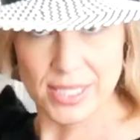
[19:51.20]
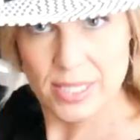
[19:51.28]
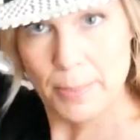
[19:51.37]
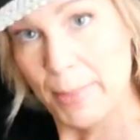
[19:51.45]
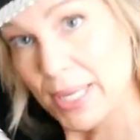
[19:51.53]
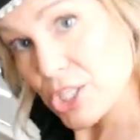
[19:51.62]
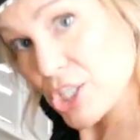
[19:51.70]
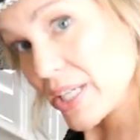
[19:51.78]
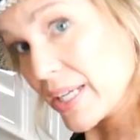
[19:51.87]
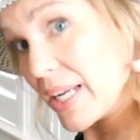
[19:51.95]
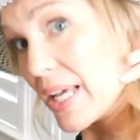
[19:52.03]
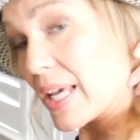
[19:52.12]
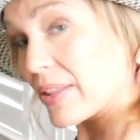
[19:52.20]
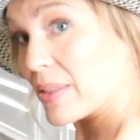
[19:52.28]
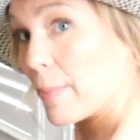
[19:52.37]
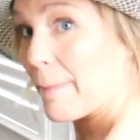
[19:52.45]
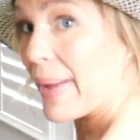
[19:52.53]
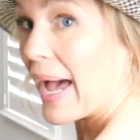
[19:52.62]
to mention,
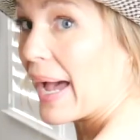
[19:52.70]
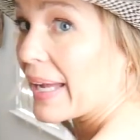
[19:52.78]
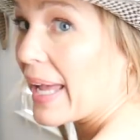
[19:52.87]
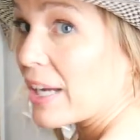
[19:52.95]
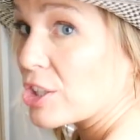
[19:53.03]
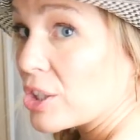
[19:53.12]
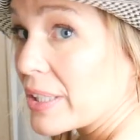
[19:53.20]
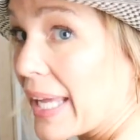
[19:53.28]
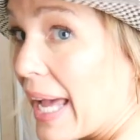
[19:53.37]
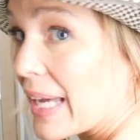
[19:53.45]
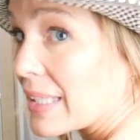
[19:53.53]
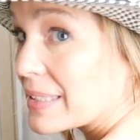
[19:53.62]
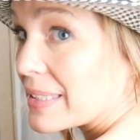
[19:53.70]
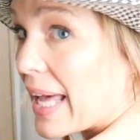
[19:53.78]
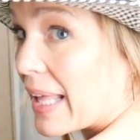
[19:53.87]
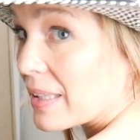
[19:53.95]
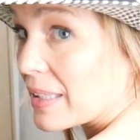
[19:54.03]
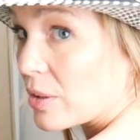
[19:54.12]
the back actually has
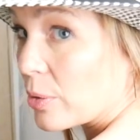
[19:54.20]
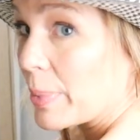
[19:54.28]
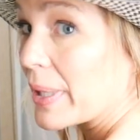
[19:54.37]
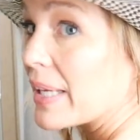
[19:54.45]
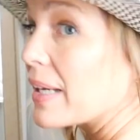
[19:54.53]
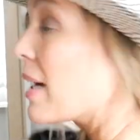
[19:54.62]
that little bit,